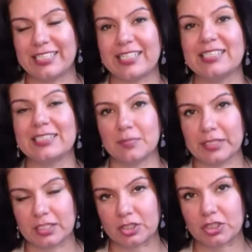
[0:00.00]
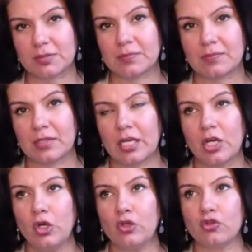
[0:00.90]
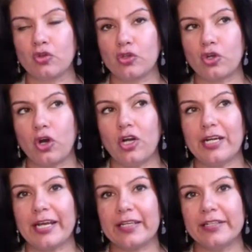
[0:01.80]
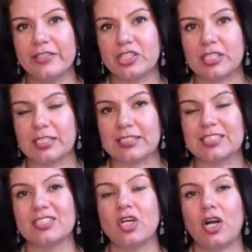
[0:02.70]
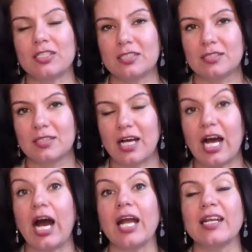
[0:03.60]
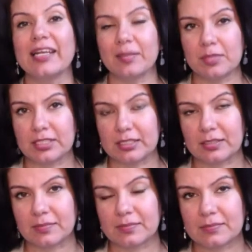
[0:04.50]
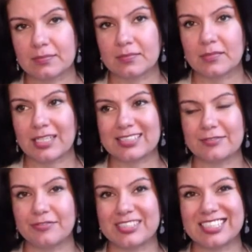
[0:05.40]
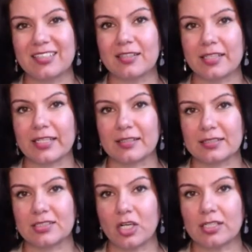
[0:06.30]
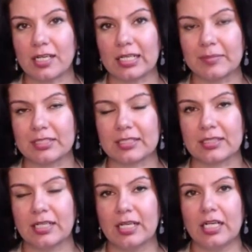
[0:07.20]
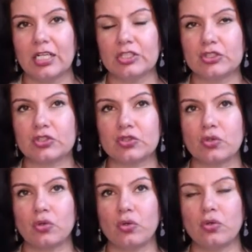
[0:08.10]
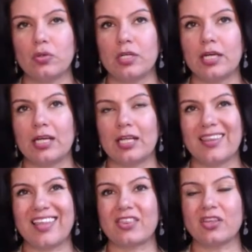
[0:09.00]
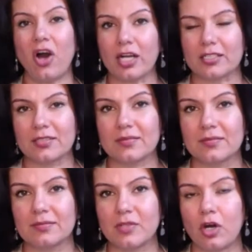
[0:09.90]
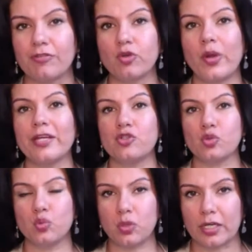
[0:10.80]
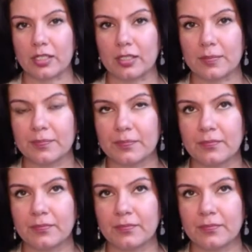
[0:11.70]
It can diminish. So your energy is not unlimited. It's a physical thing. It's not unlimited. So the thought of going to work